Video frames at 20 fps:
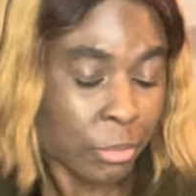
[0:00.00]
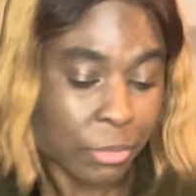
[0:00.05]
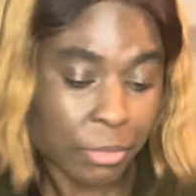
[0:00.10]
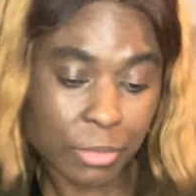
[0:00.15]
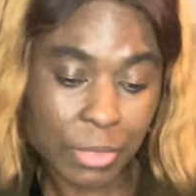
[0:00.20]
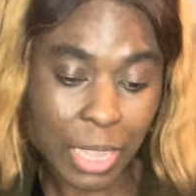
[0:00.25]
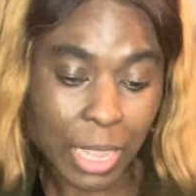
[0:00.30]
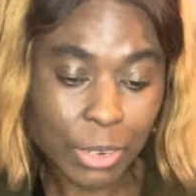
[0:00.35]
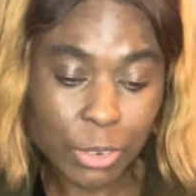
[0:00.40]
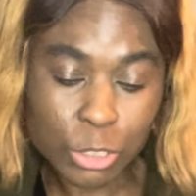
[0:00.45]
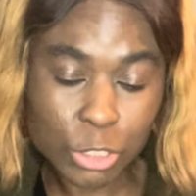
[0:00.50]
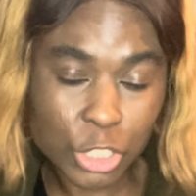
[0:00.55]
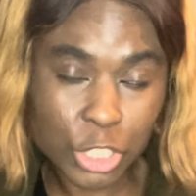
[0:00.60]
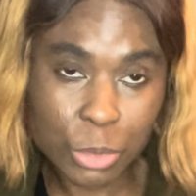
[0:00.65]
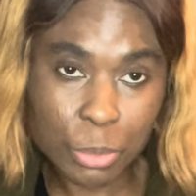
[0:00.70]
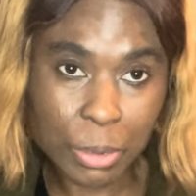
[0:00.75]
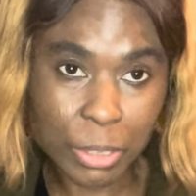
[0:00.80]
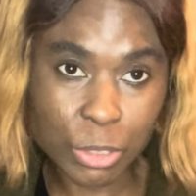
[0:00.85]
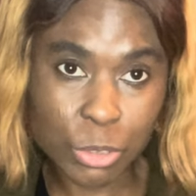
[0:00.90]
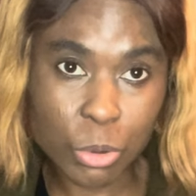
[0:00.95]
They are not
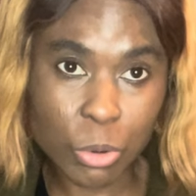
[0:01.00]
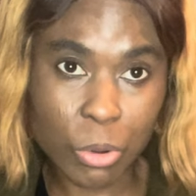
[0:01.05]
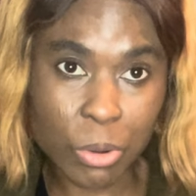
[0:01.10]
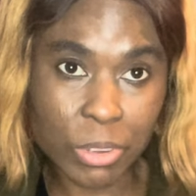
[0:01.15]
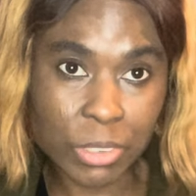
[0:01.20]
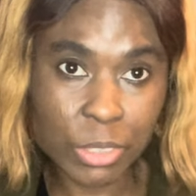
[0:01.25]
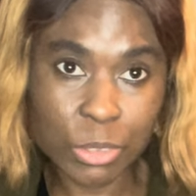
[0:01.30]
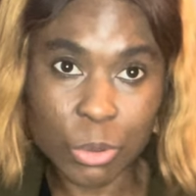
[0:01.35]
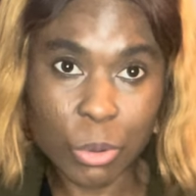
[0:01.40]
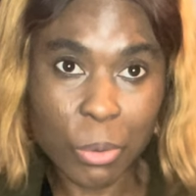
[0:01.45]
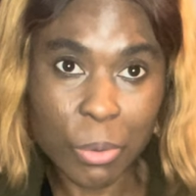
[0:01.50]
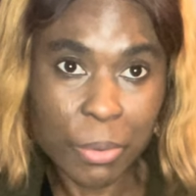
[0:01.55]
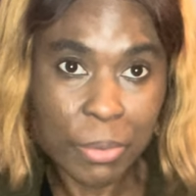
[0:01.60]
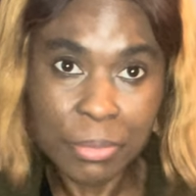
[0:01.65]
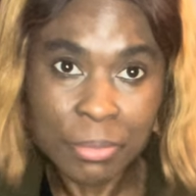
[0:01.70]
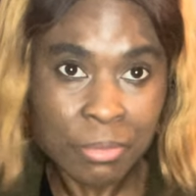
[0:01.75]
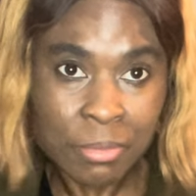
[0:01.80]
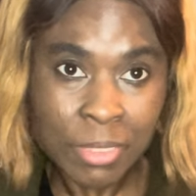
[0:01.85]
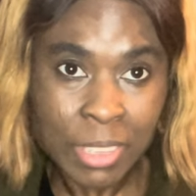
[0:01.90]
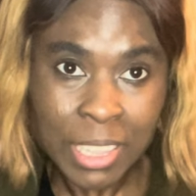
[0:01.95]
cheap at all. So
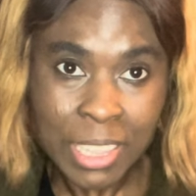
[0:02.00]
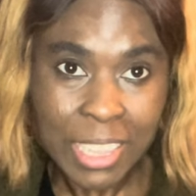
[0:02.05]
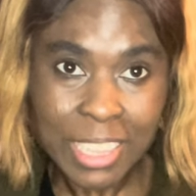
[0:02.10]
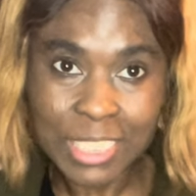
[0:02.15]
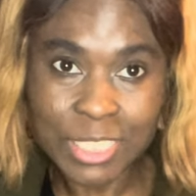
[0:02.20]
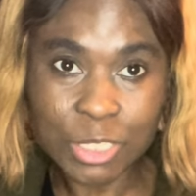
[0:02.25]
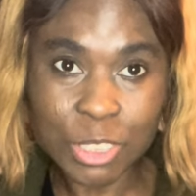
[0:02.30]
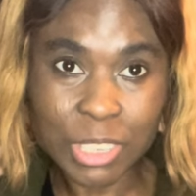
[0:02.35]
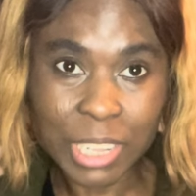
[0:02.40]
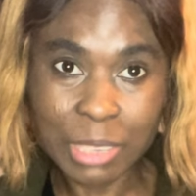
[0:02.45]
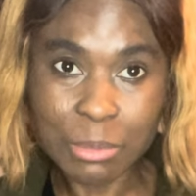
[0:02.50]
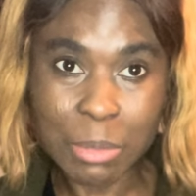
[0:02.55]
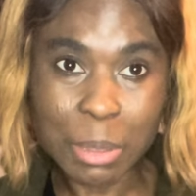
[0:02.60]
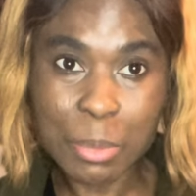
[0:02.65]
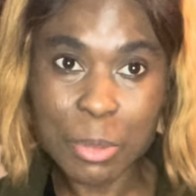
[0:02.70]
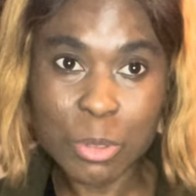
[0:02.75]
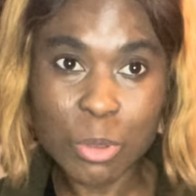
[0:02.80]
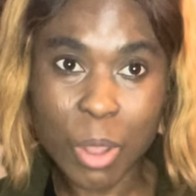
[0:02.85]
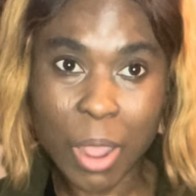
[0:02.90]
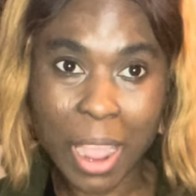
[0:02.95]
it's not that
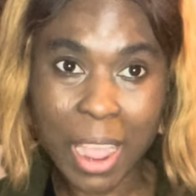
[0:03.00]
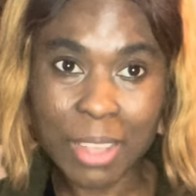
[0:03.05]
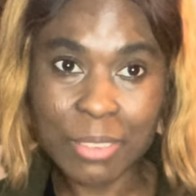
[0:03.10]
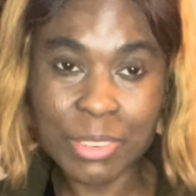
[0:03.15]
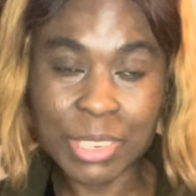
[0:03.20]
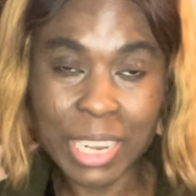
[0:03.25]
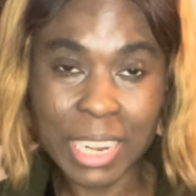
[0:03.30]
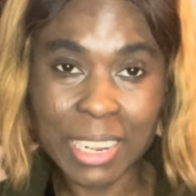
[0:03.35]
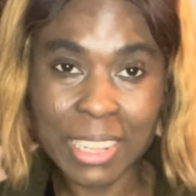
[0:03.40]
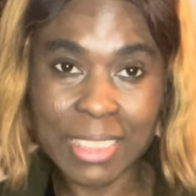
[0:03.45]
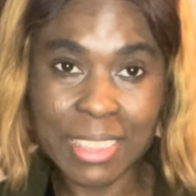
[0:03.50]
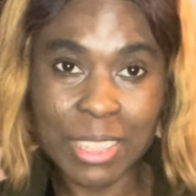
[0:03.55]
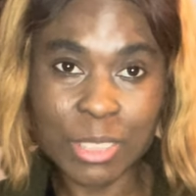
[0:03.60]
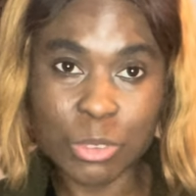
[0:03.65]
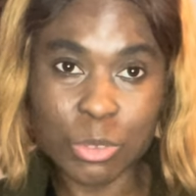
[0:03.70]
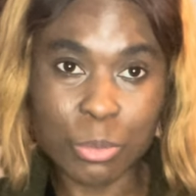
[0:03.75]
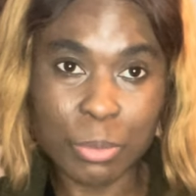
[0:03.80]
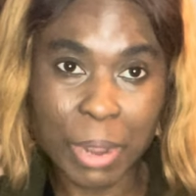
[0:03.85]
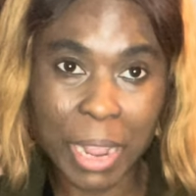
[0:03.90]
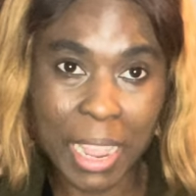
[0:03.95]
maybe you are having anything
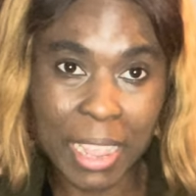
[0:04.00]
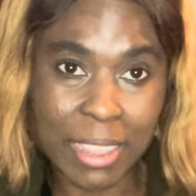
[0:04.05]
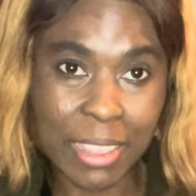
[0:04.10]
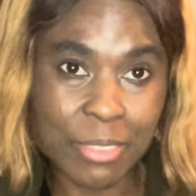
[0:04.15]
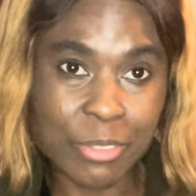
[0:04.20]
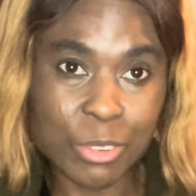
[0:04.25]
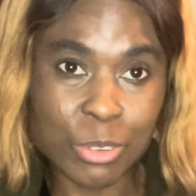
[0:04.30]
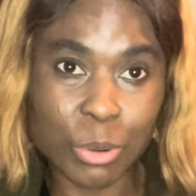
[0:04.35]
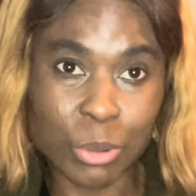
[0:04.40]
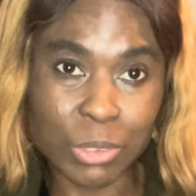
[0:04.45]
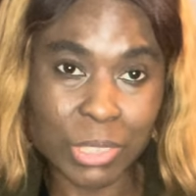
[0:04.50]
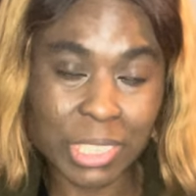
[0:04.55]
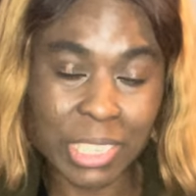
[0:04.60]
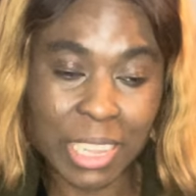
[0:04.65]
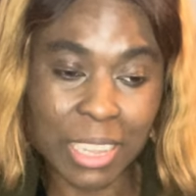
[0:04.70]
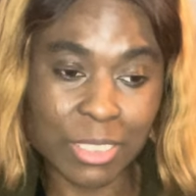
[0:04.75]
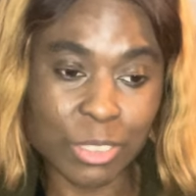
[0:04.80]
to buy, even on sale,